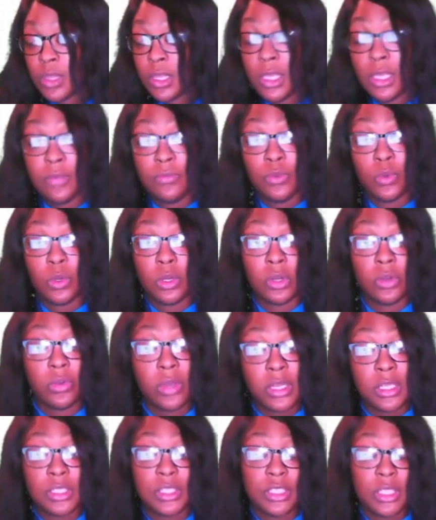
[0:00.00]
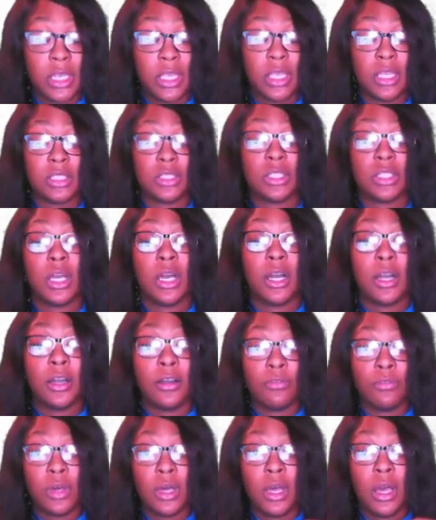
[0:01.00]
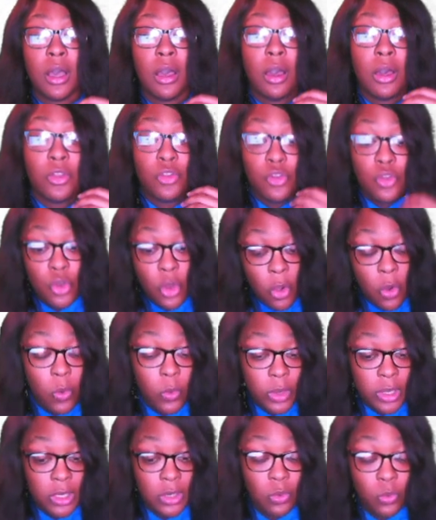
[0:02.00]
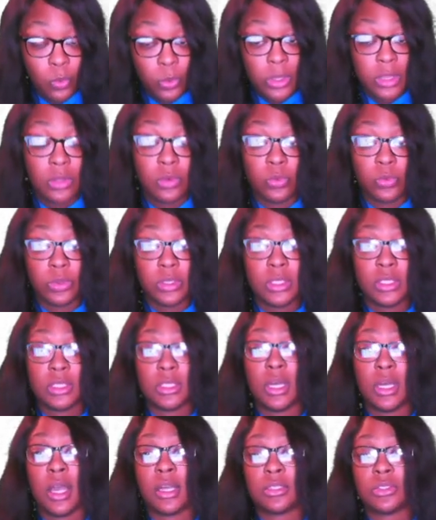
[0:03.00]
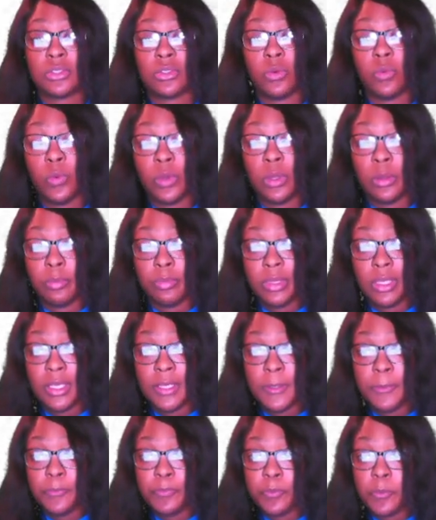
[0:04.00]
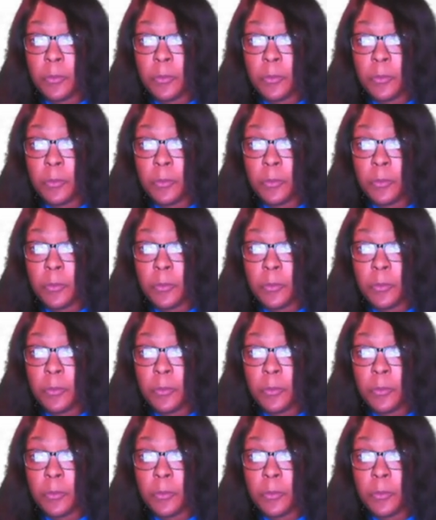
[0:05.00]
give you a greater chance of knowing when the restocks will be